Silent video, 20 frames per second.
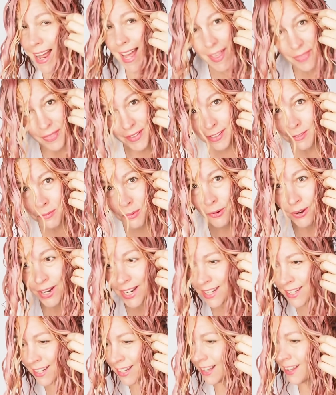at this
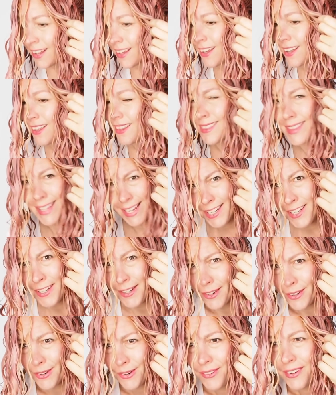point, thank
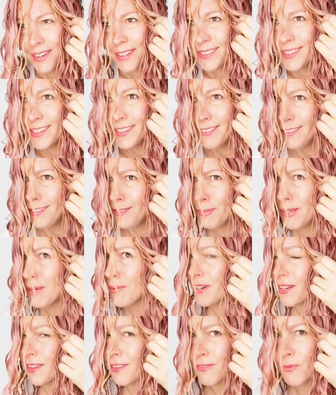you. This has been
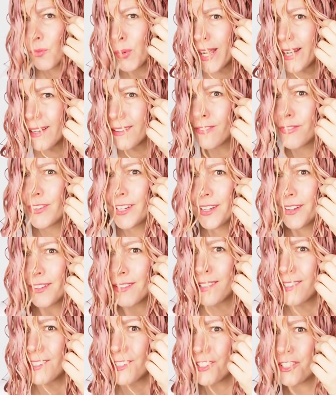one of the weirdest
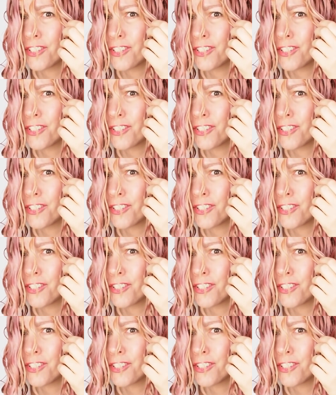videos to